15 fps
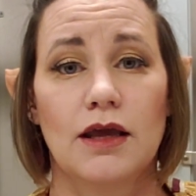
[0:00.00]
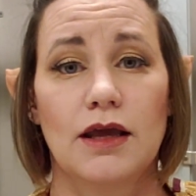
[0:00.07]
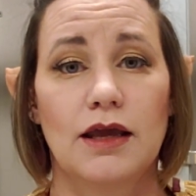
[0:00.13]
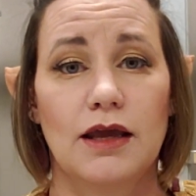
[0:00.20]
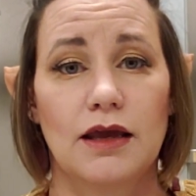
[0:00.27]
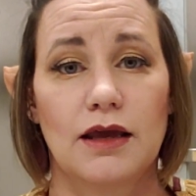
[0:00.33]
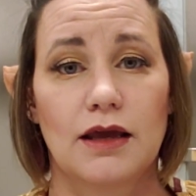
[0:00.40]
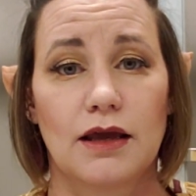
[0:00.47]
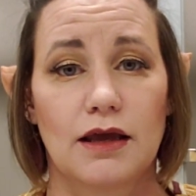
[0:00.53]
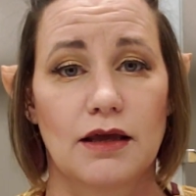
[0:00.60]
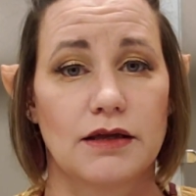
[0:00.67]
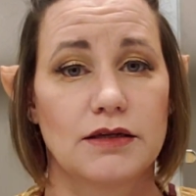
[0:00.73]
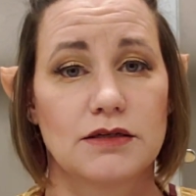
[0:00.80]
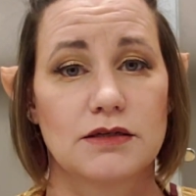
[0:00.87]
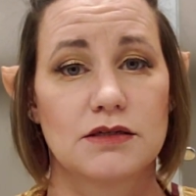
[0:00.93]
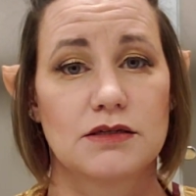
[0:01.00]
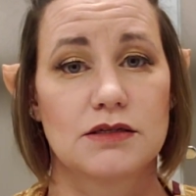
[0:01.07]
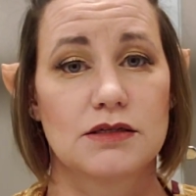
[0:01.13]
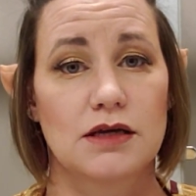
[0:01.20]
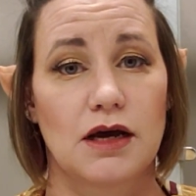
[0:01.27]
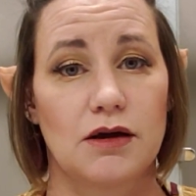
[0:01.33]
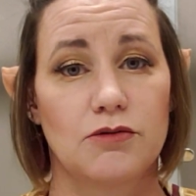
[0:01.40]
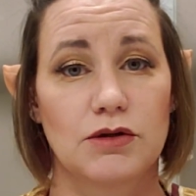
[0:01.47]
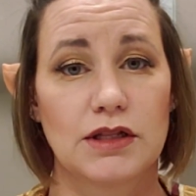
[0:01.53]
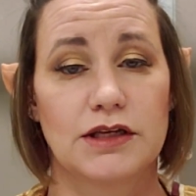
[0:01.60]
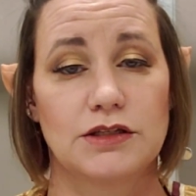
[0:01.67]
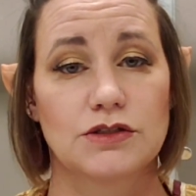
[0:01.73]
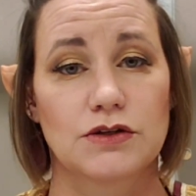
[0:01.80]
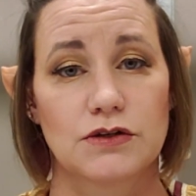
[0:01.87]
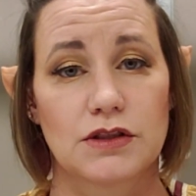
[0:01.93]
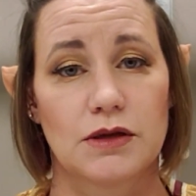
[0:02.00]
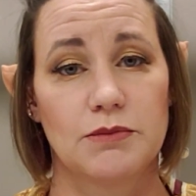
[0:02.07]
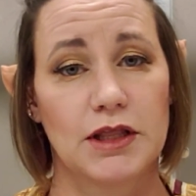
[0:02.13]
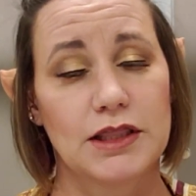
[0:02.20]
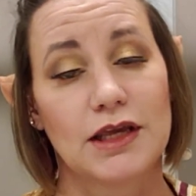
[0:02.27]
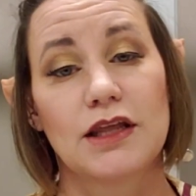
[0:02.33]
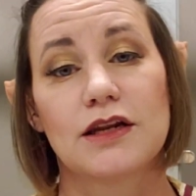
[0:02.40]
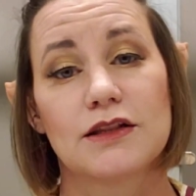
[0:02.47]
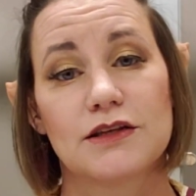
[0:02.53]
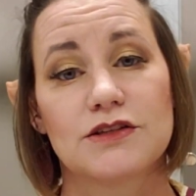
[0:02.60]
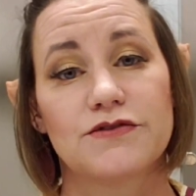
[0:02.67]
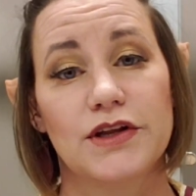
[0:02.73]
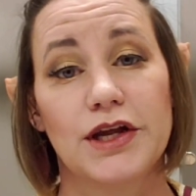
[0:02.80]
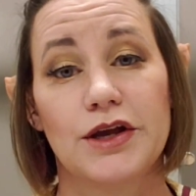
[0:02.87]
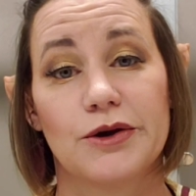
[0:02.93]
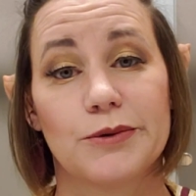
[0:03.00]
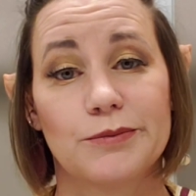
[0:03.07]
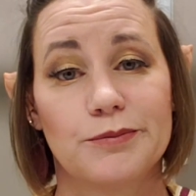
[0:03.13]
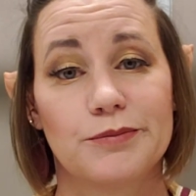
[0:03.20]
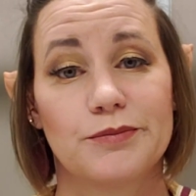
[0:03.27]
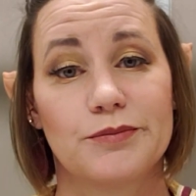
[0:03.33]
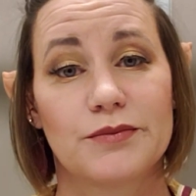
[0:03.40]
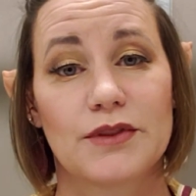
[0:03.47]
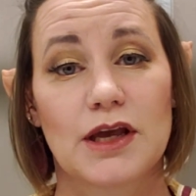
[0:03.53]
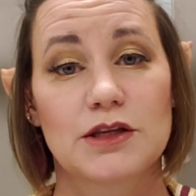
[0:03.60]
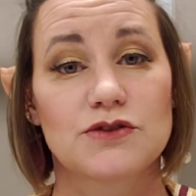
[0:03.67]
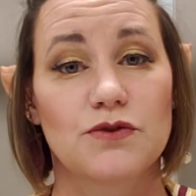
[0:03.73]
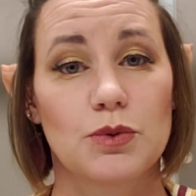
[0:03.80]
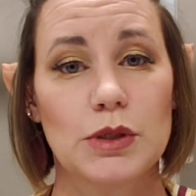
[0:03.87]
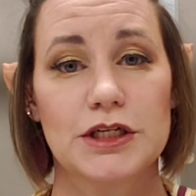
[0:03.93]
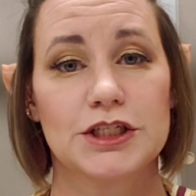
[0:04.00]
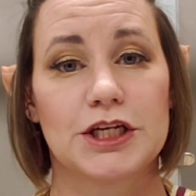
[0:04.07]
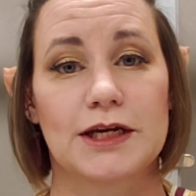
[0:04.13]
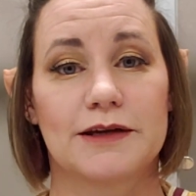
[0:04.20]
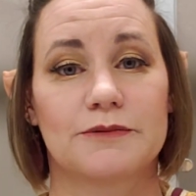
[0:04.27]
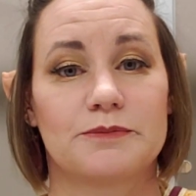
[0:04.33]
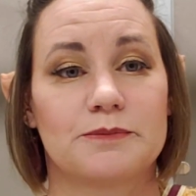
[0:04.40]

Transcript: and I will insert them at the end of this video. Thanks for watching.